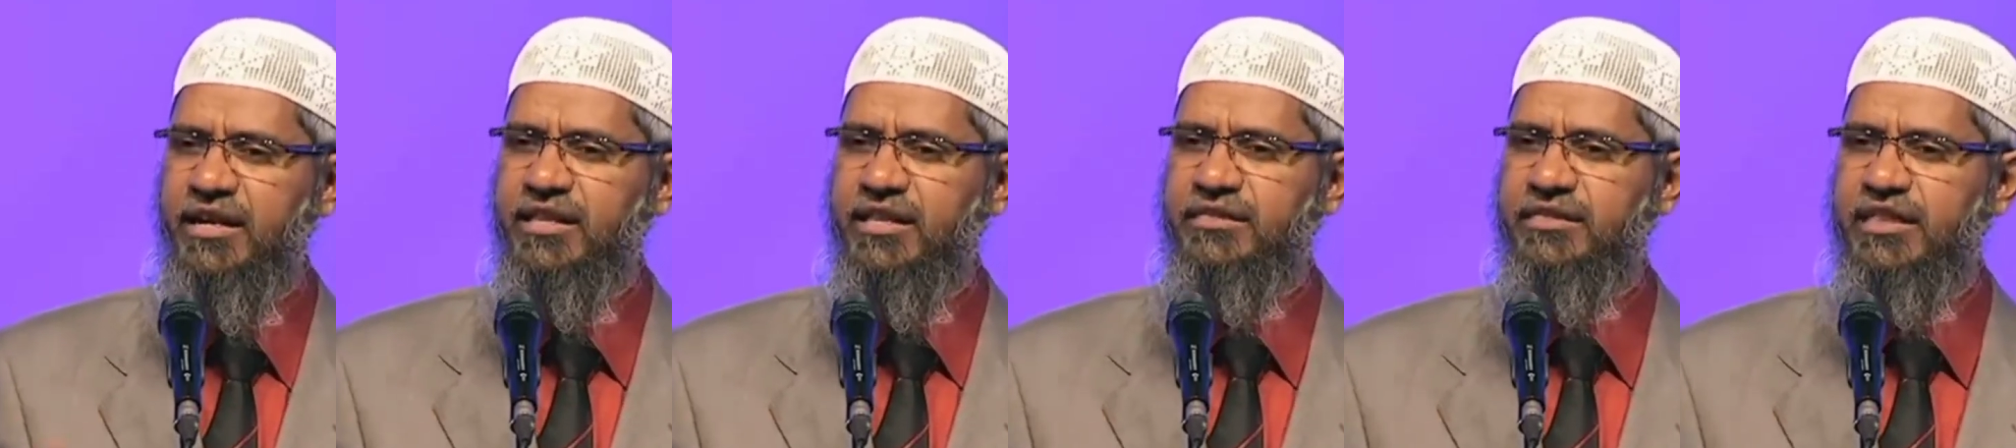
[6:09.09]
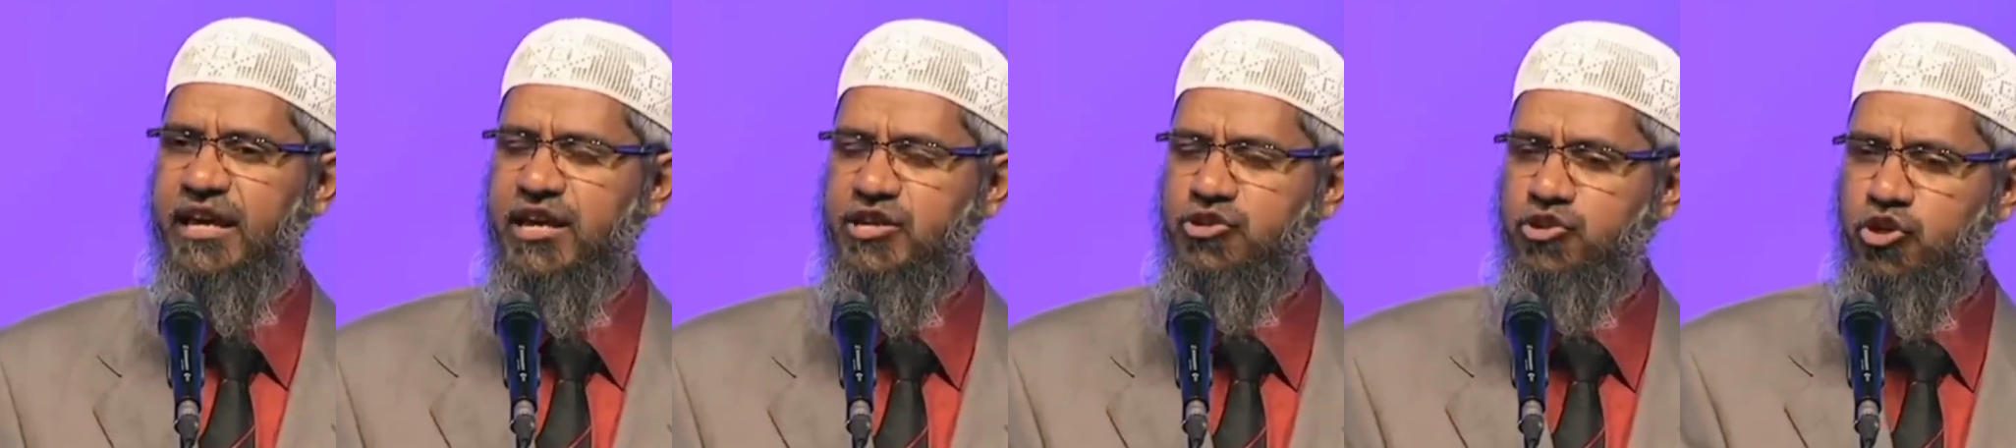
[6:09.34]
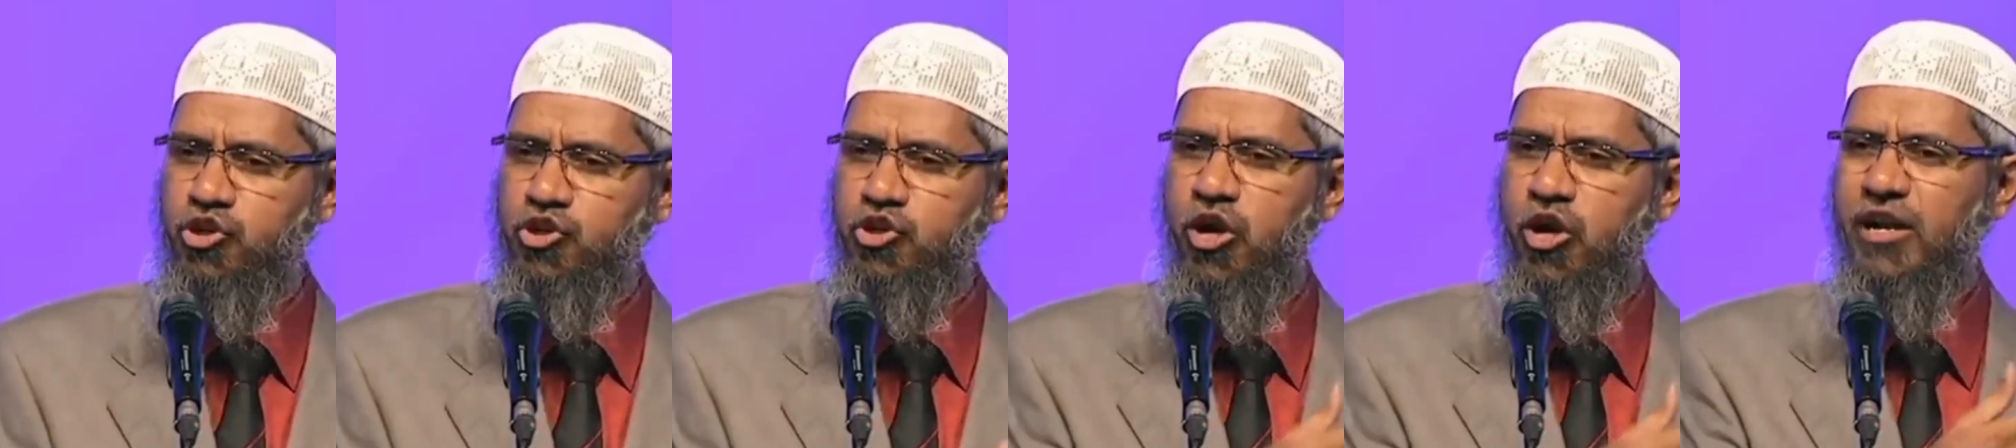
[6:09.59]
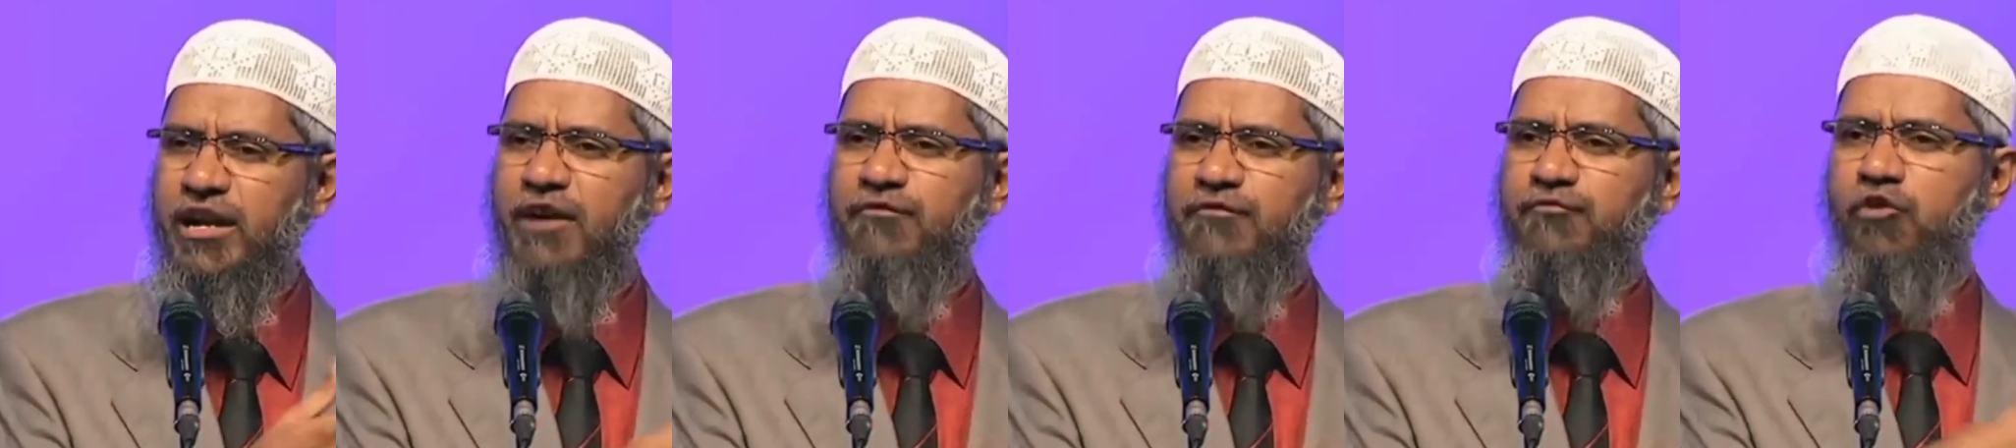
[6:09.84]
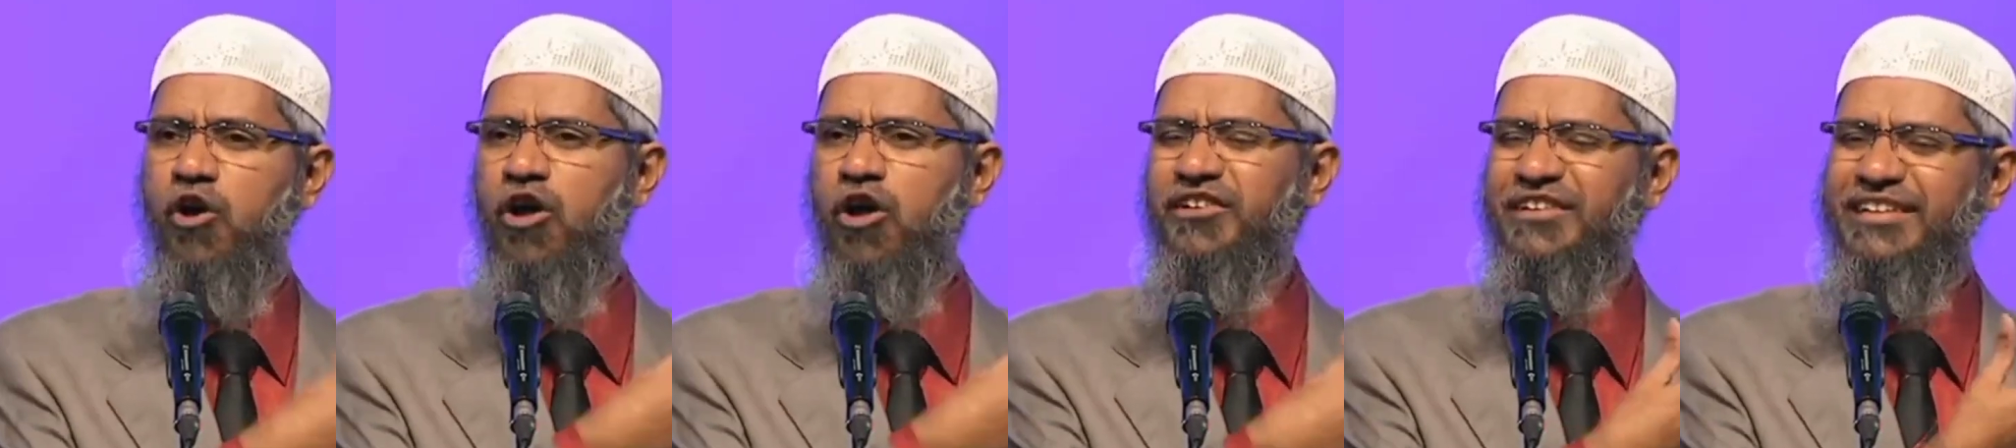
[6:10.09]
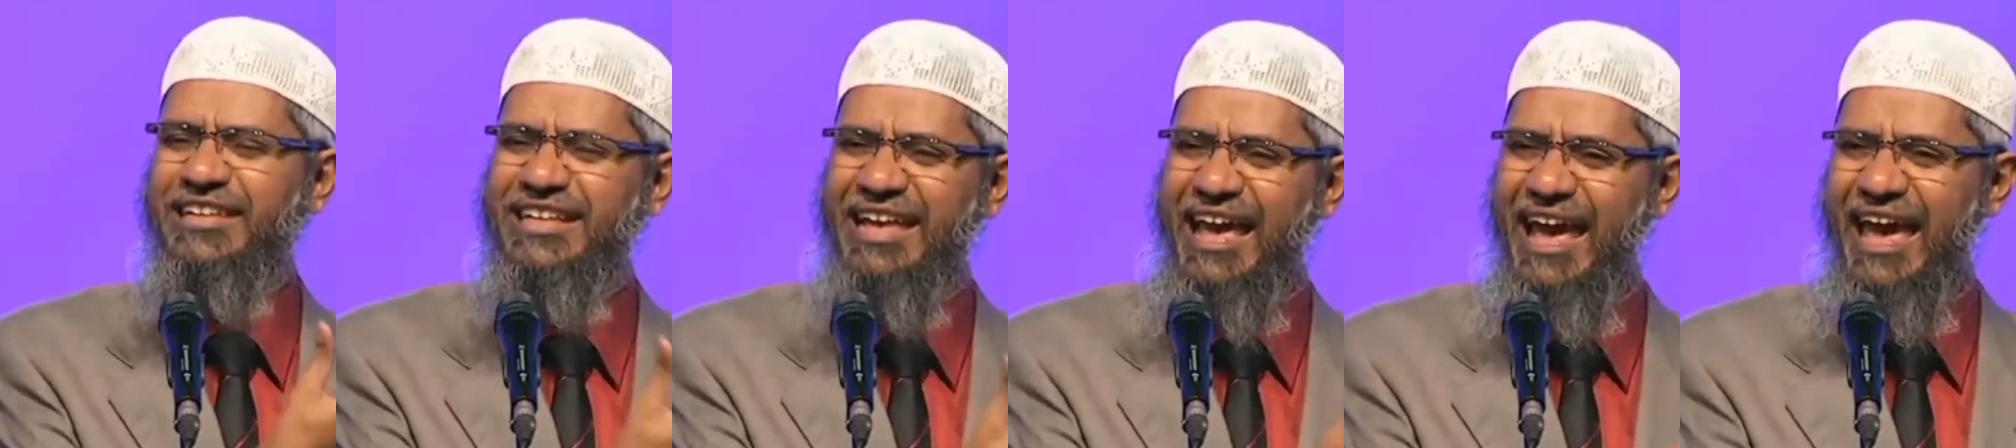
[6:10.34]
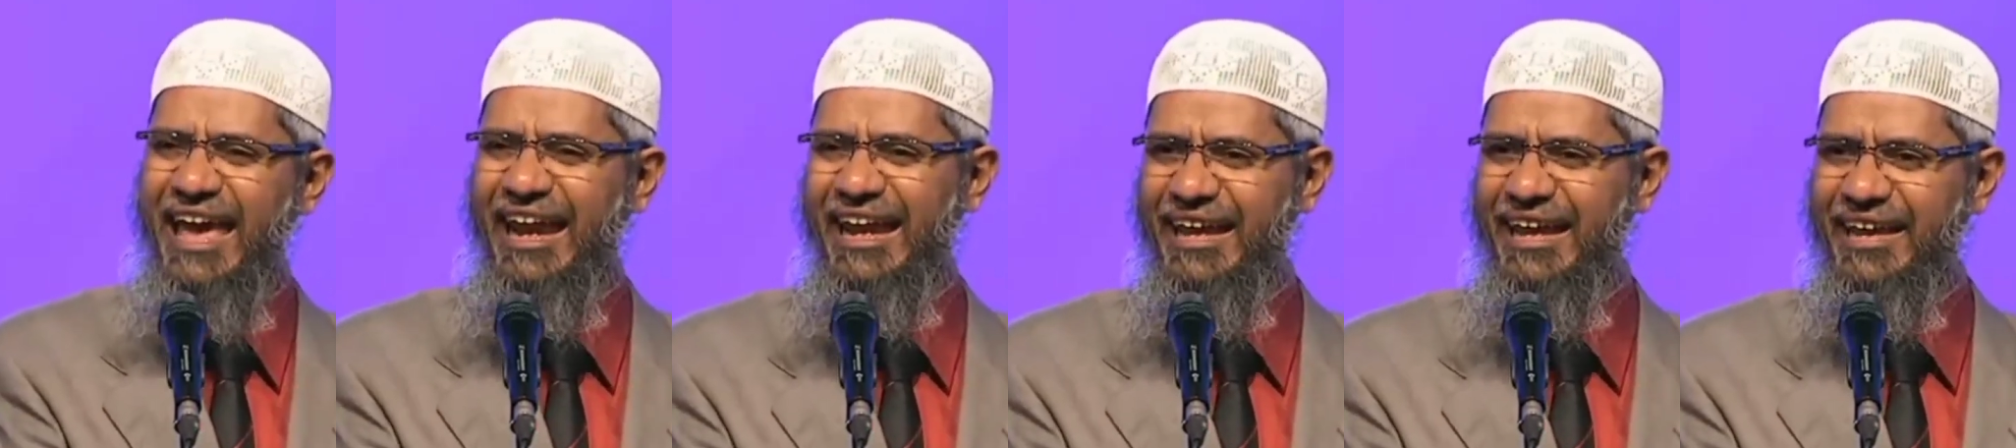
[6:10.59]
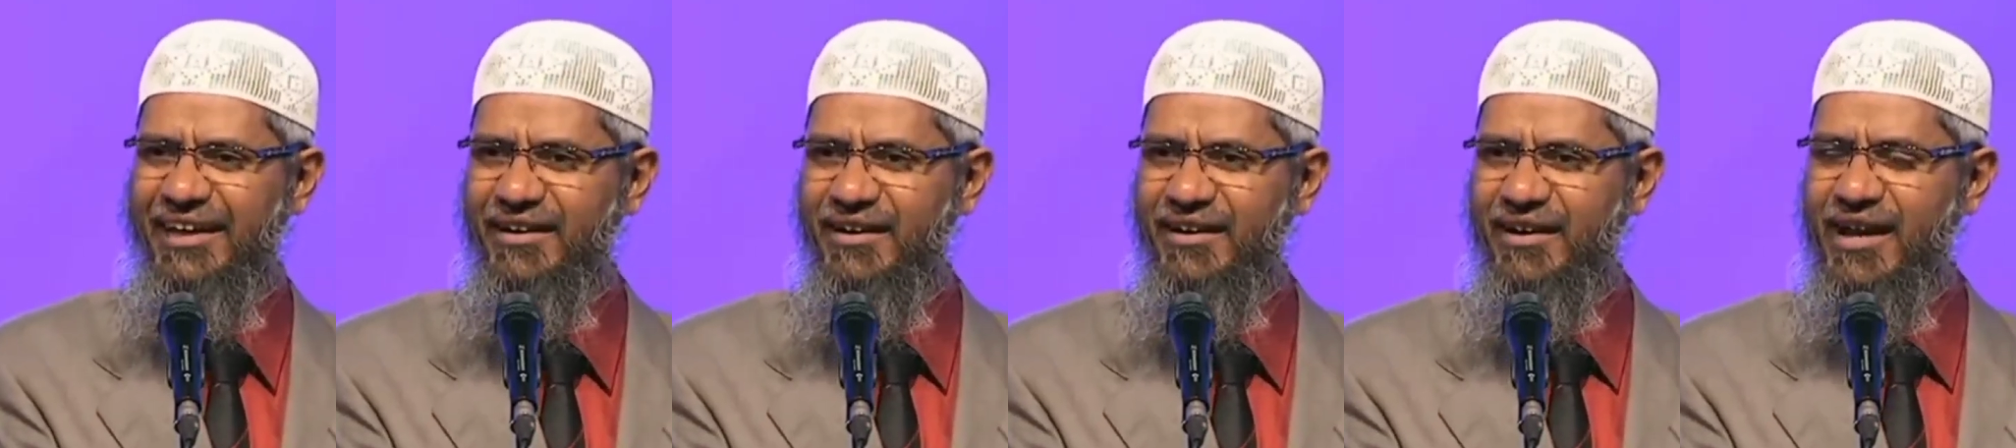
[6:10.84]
They should not have costly array